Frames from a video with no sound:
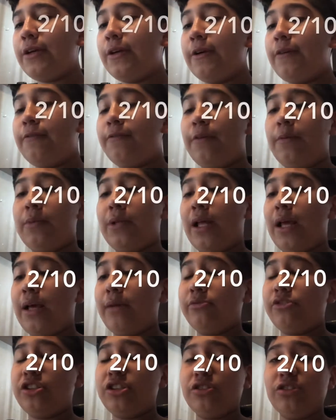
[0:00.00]
from the
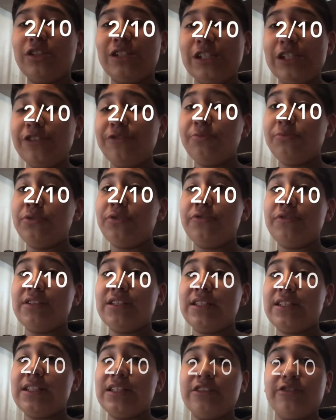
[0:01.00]
MCU. This
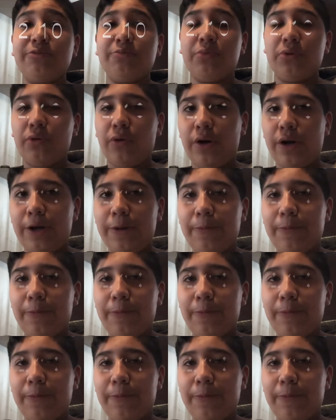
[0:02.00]
movie is boring.